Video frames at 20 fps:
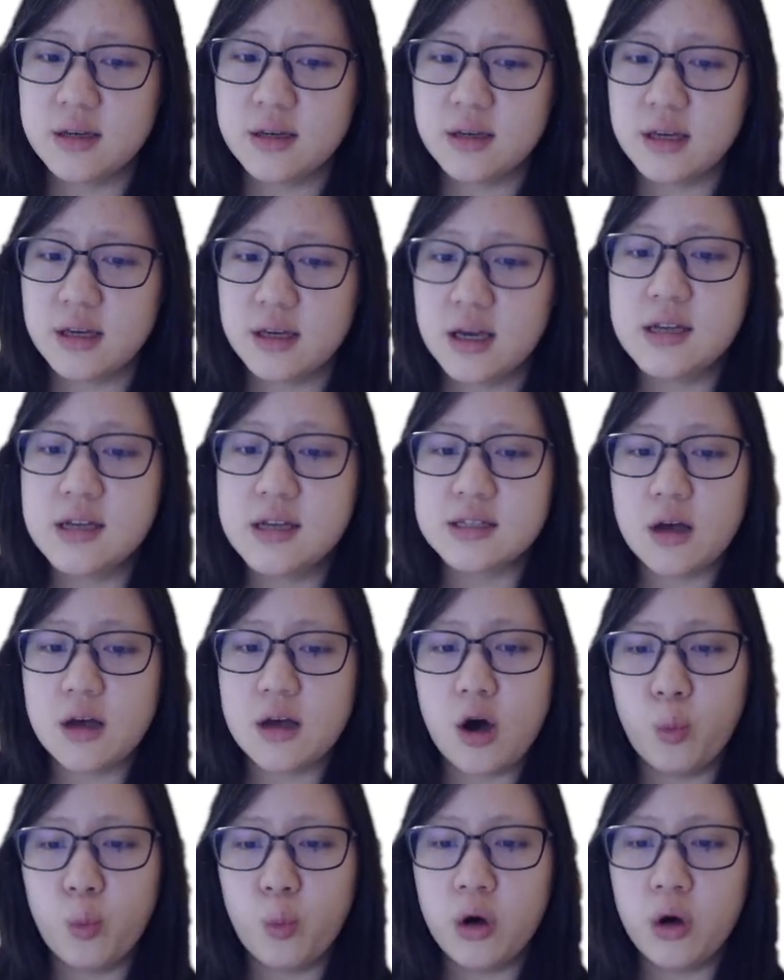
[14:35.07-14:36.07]
is a
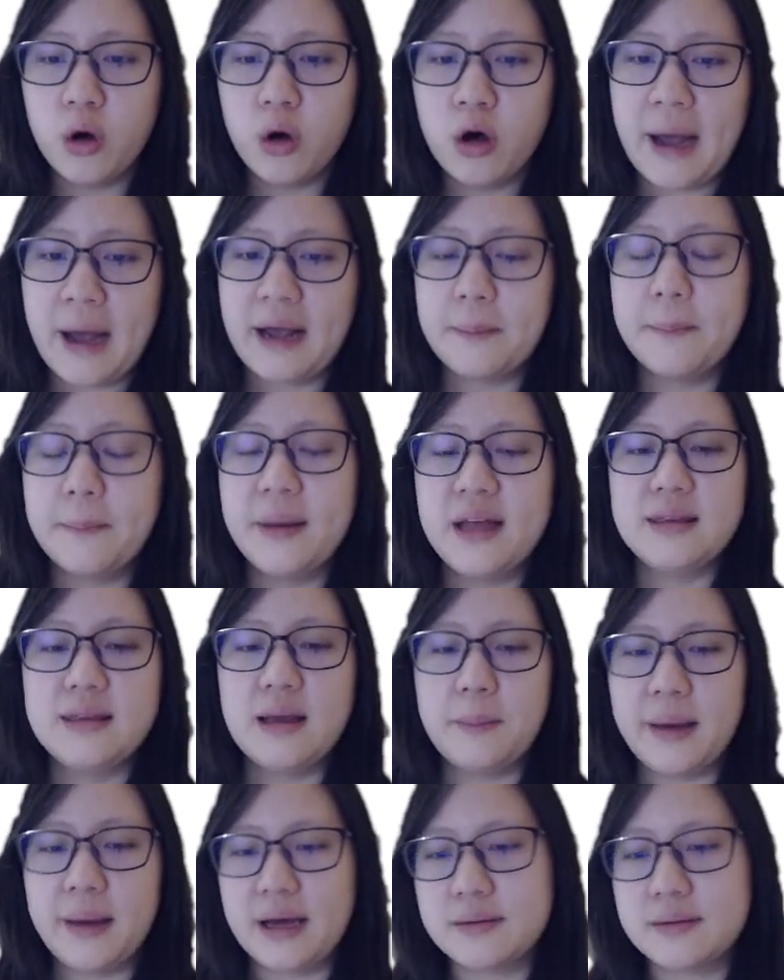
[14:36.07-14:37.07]
worldwide
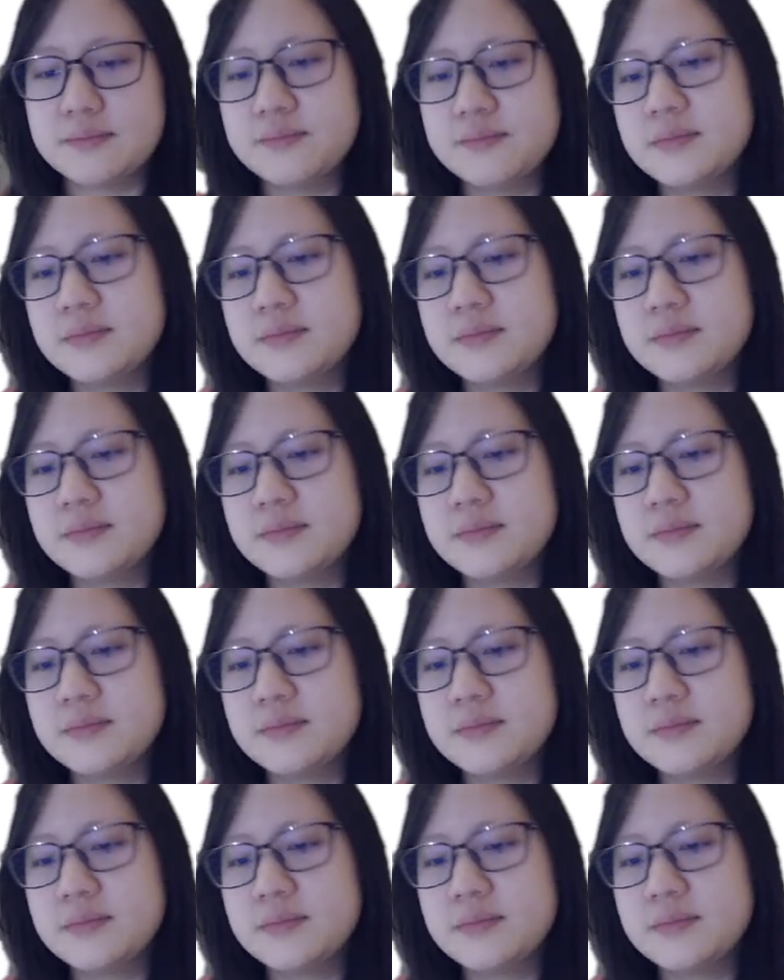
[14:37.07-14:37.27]
pandemic.